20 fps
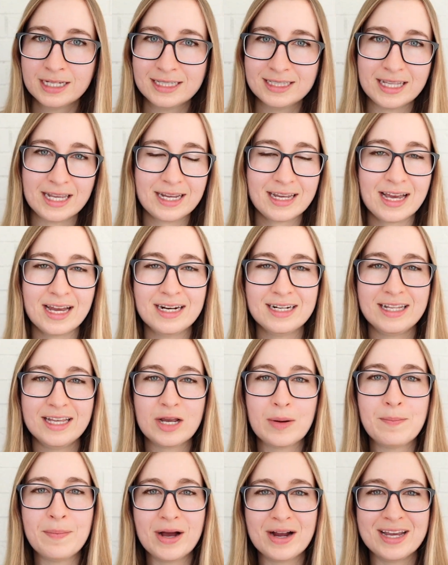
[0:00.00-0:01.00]
like kind of like
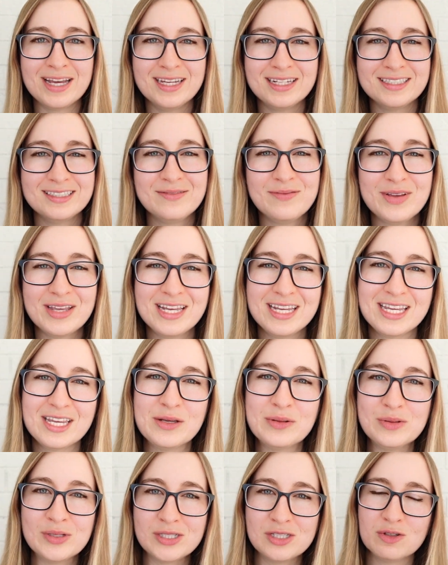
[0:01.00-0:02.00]
a bucket being
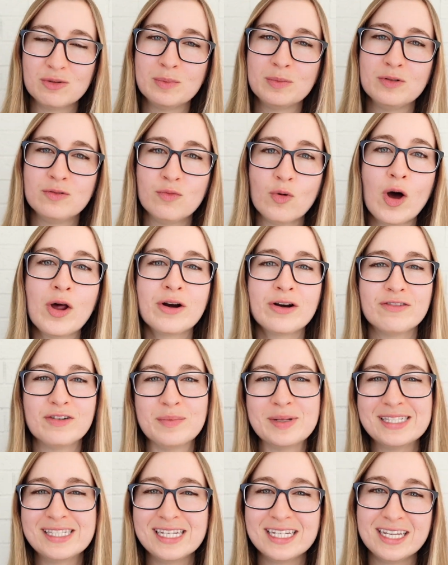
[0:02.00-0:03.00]
used to remove water from
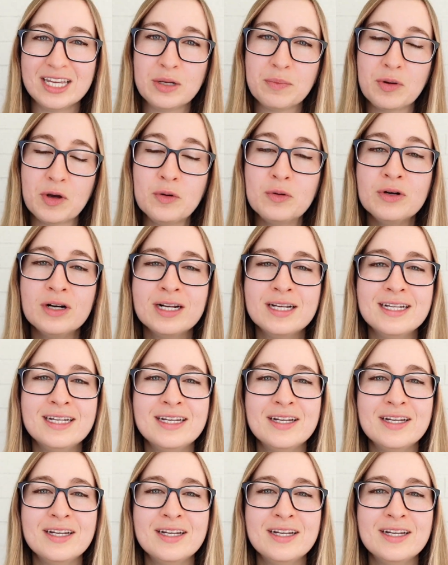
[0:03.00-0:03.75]
a sinking boat.